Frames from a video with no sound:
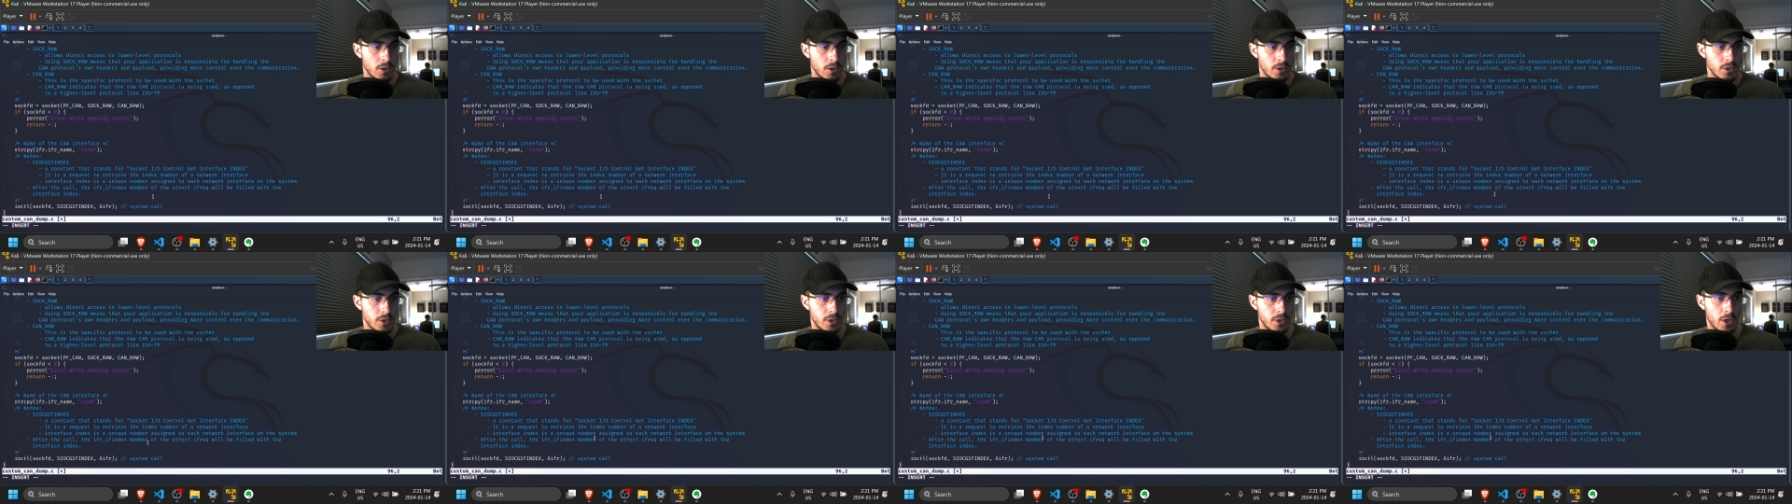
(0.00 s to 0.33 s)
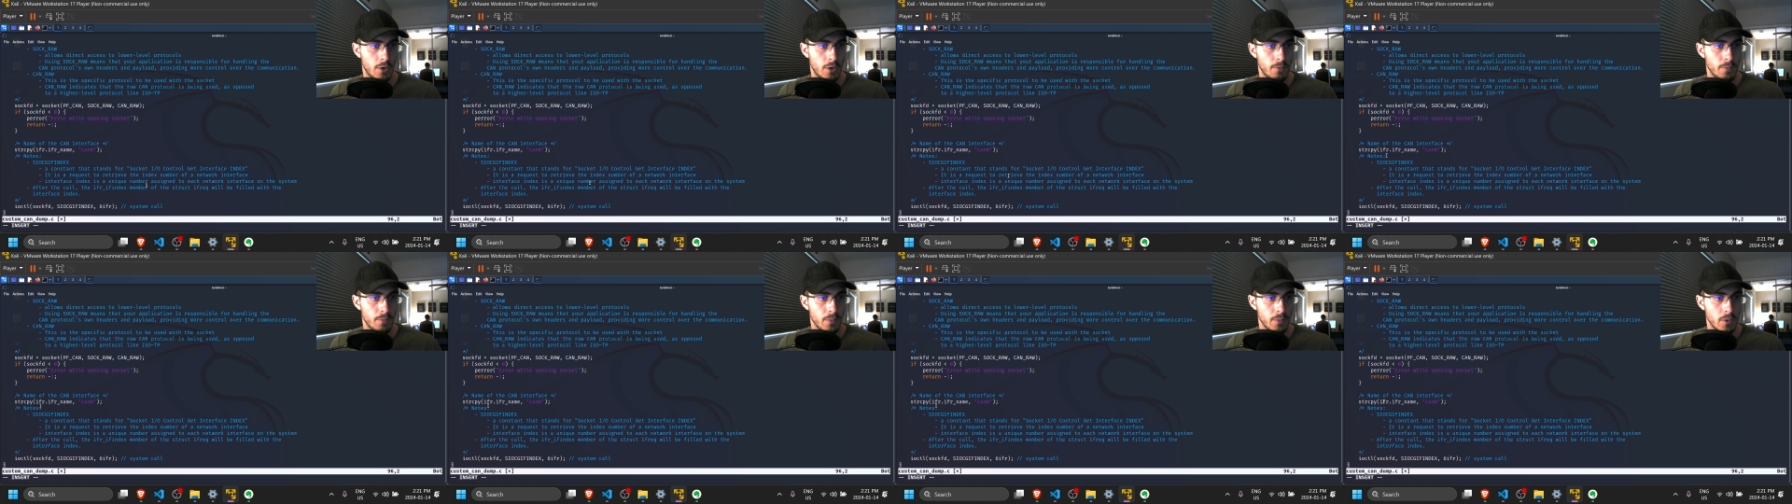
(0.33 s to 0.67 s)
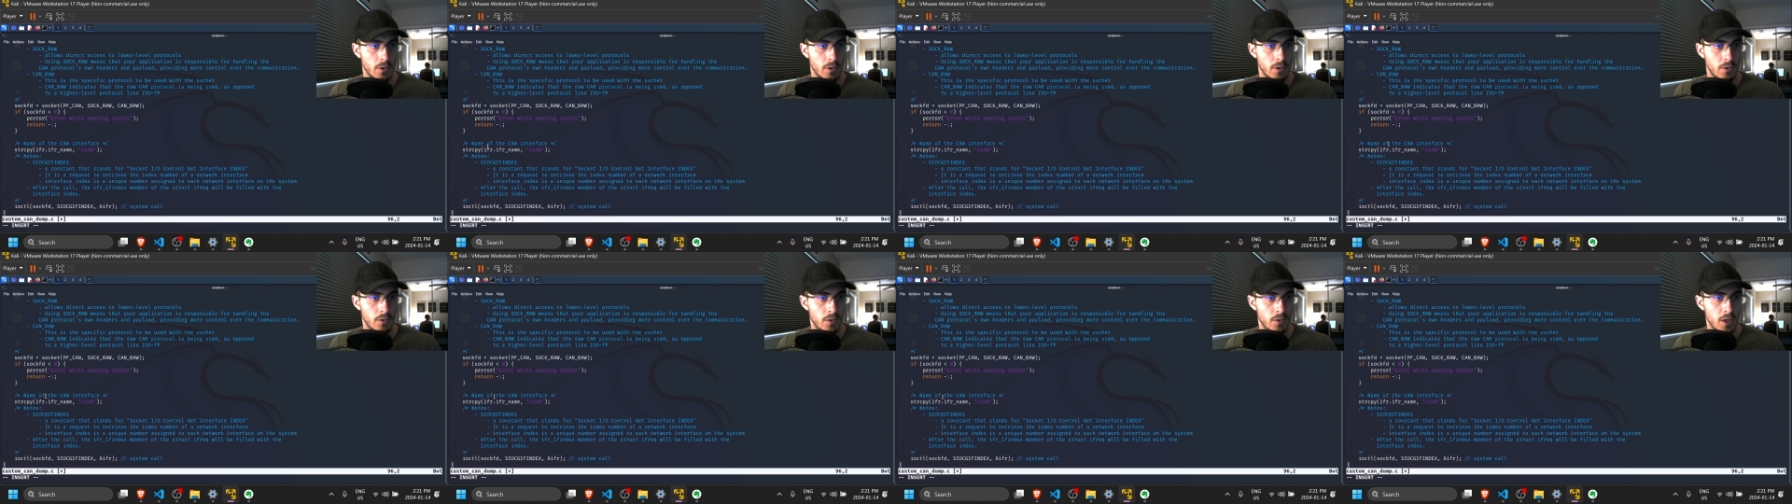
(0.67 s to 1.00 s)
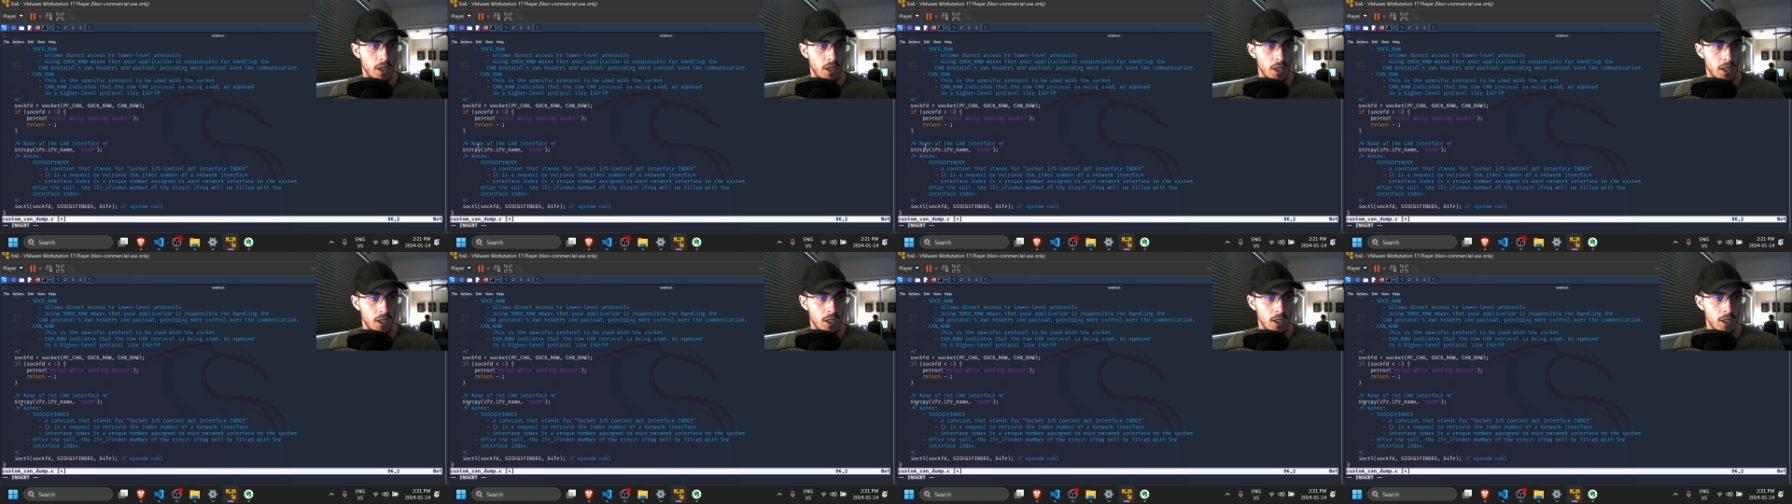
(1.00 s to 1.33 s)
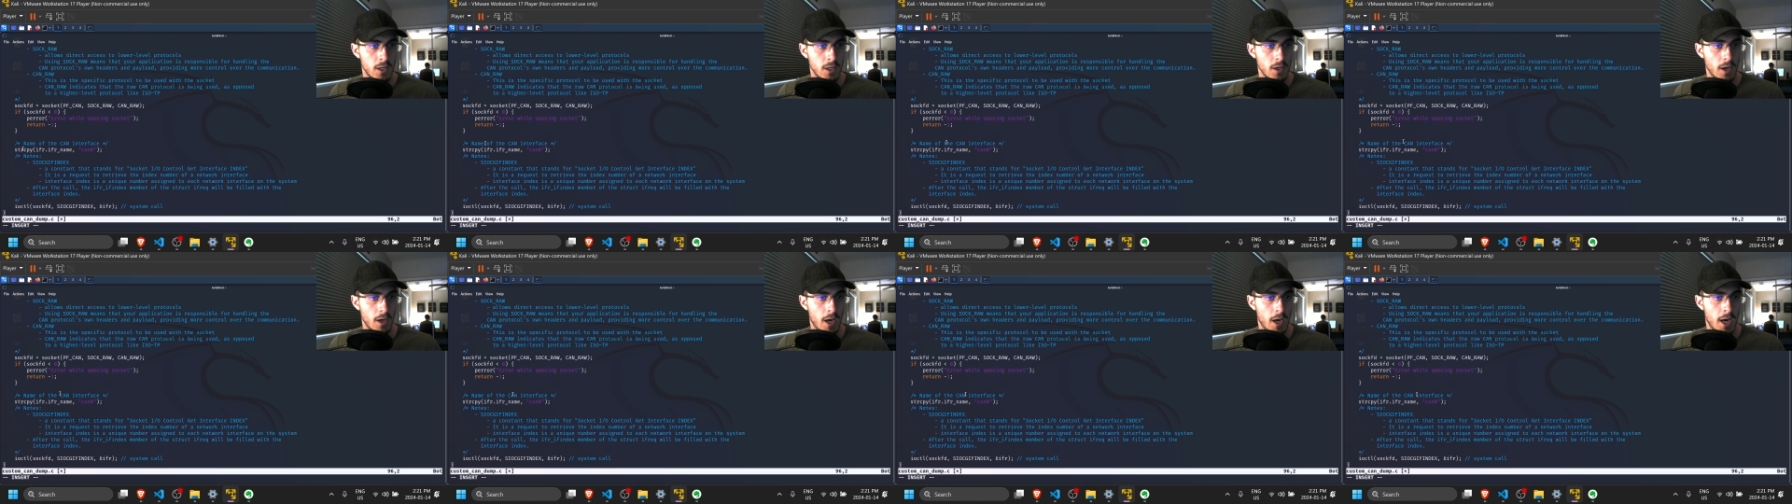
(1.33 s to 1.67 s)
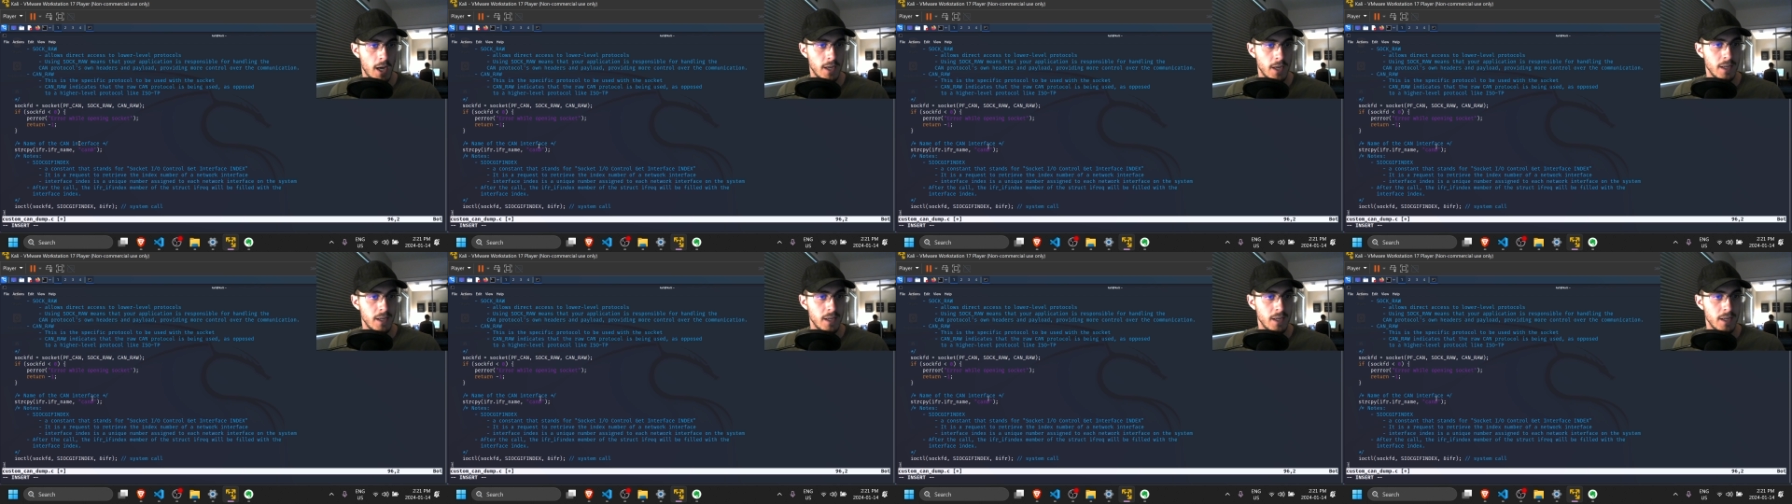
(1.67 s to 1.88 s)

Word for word: So the uh,